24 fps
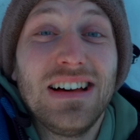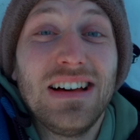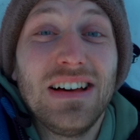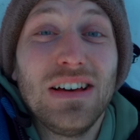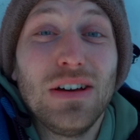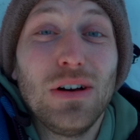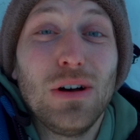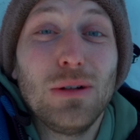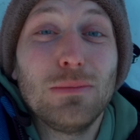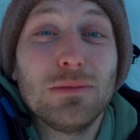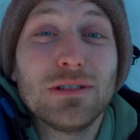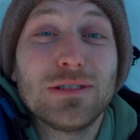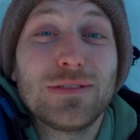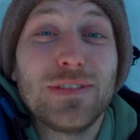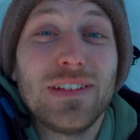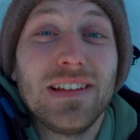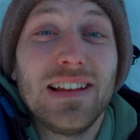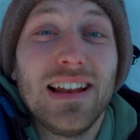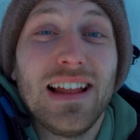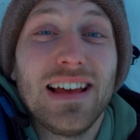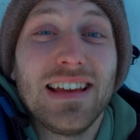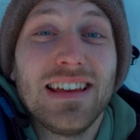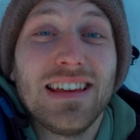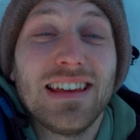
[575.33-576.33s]
I almost feel
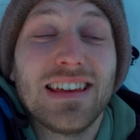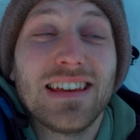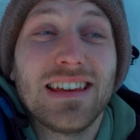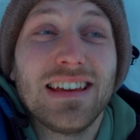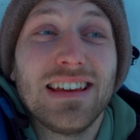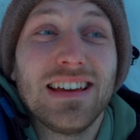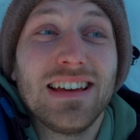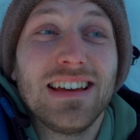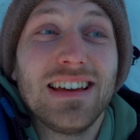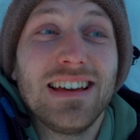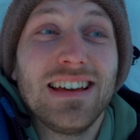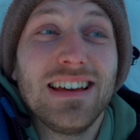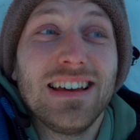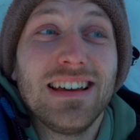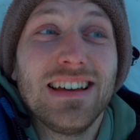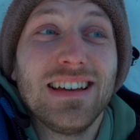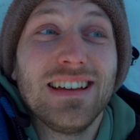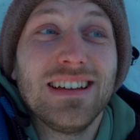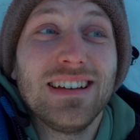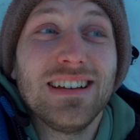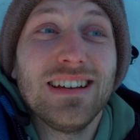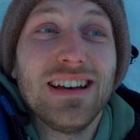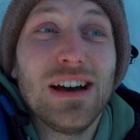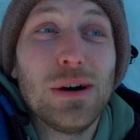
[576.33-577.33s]
like
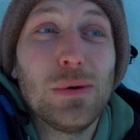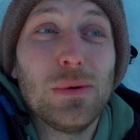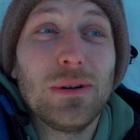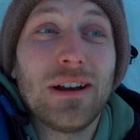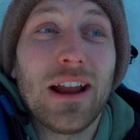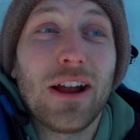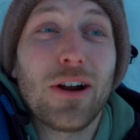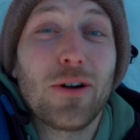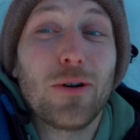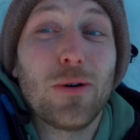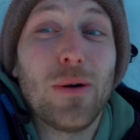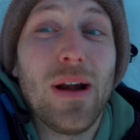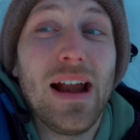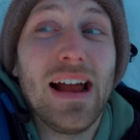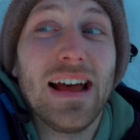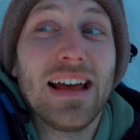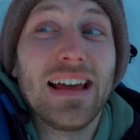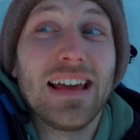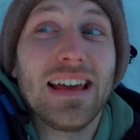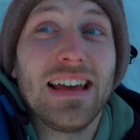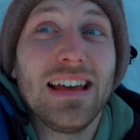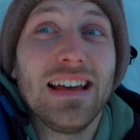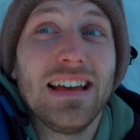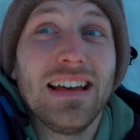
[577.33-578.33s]
I want to
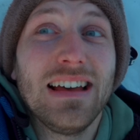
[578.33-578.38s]
cry.